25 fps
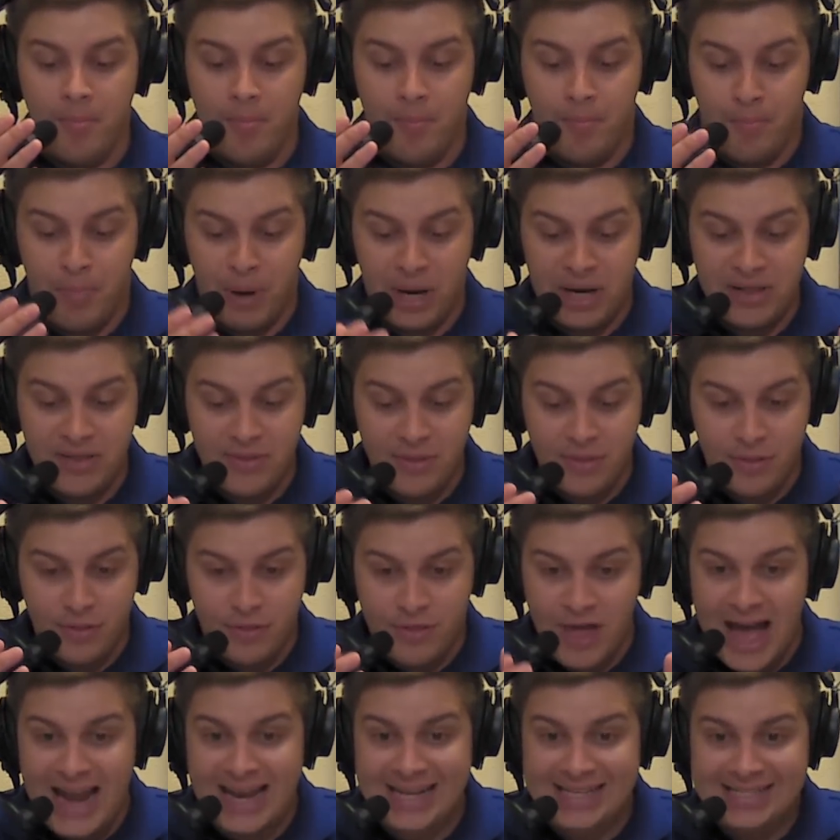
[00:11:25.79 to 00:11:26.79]
But
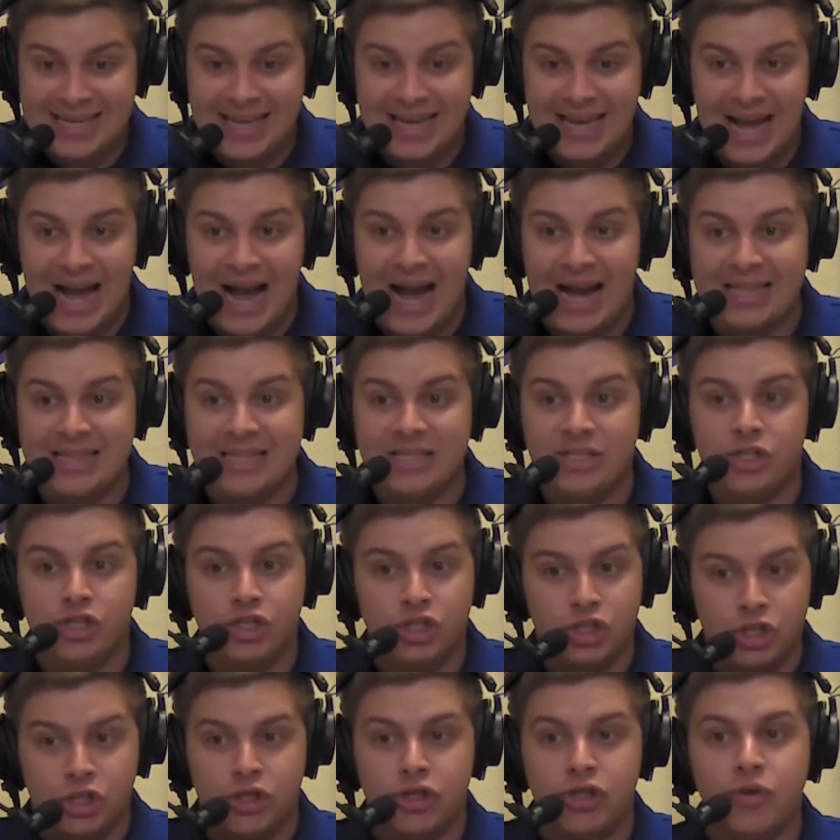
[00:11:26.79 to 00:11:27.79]
that is a guy that,
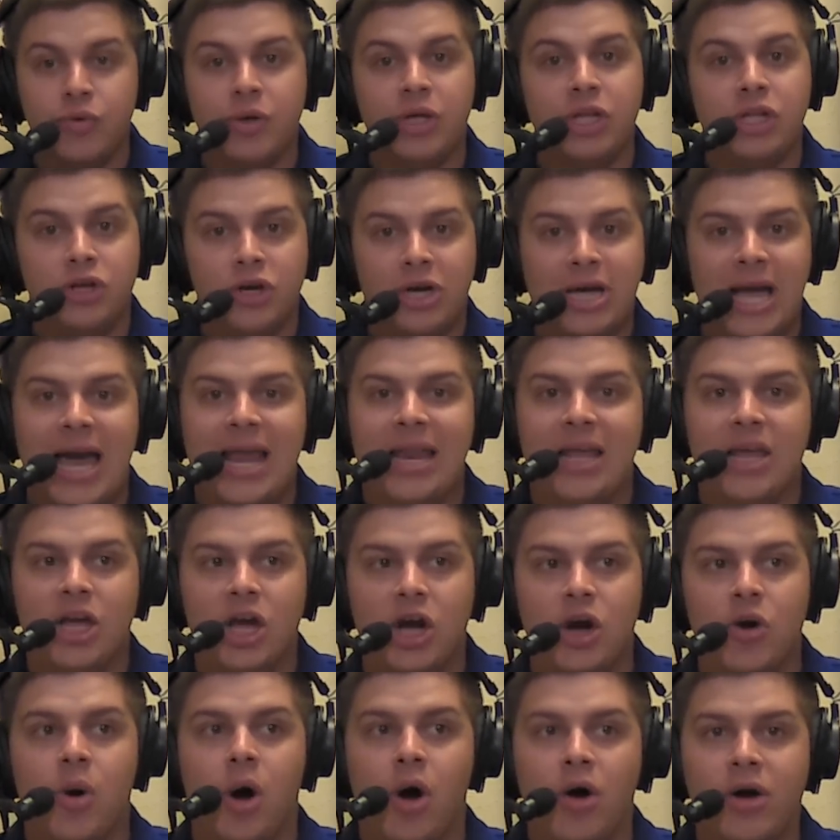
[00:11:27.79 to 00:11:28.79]
sure, you can look at and
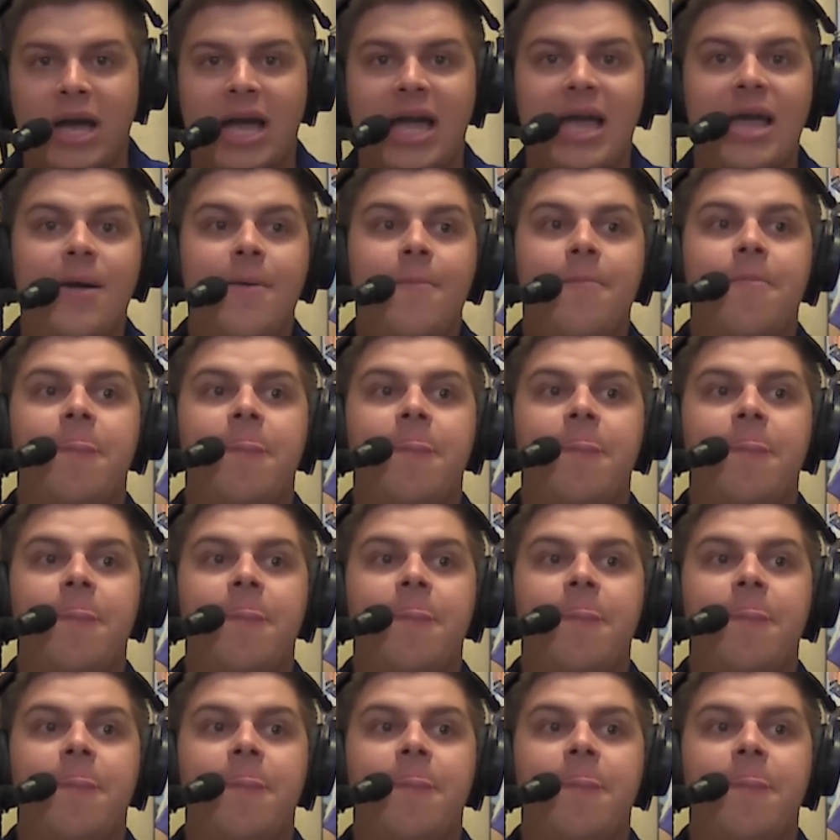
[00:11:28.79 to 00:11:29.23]
go, okay,